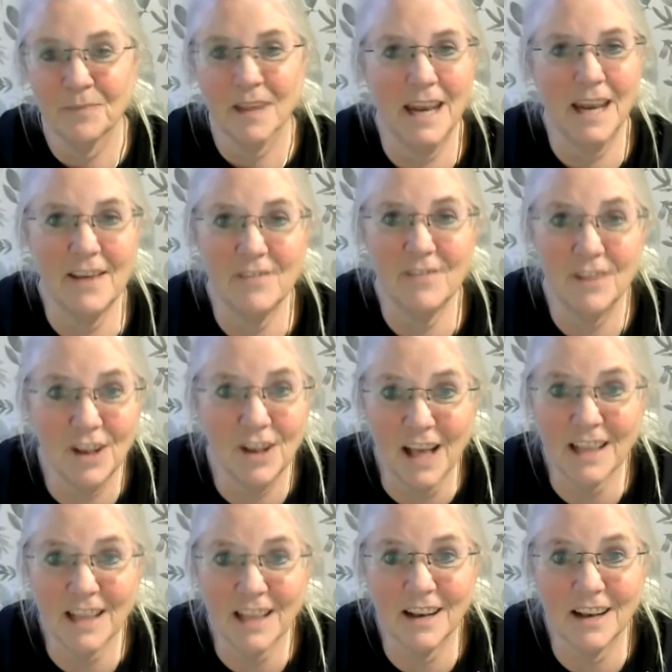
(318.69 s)
And I have
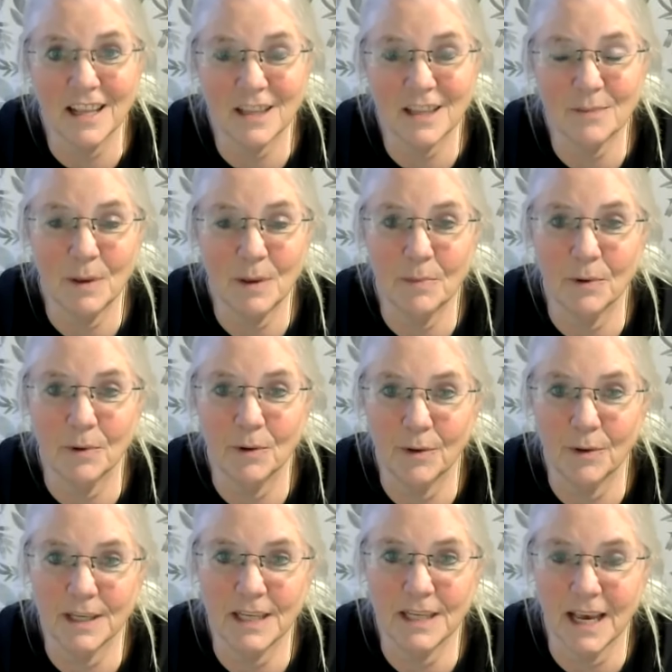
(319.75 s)
lots and lots of people who
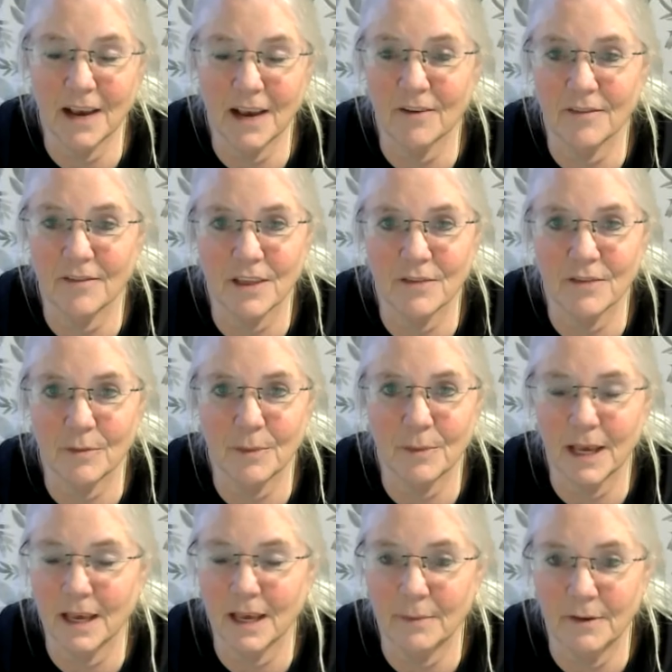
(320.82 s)
can take care of this for
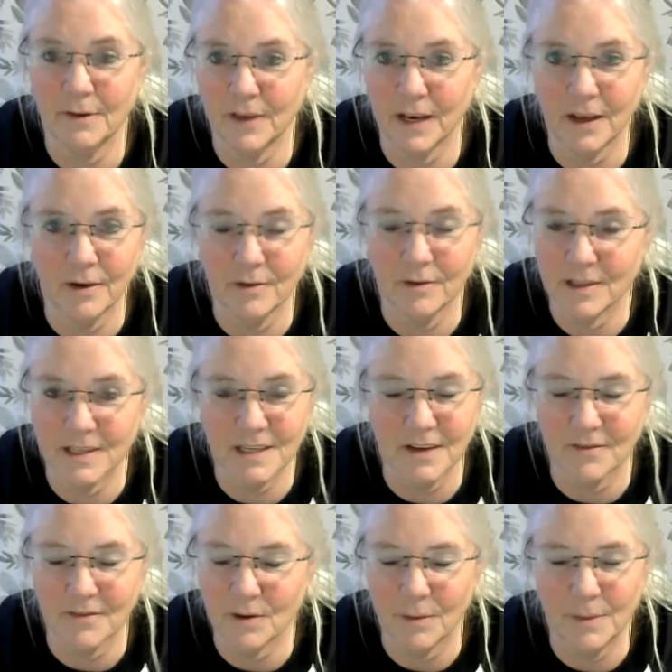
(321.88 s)
me and give me videos and
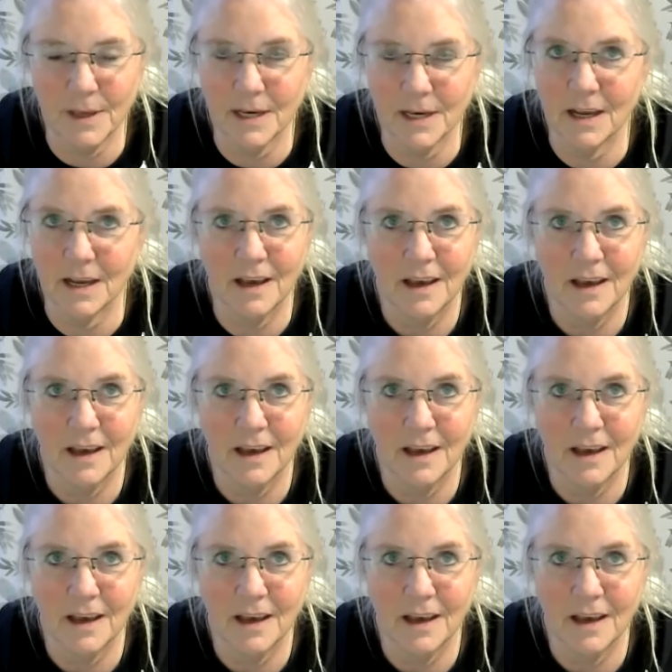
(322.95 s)
stuff. So, I mean,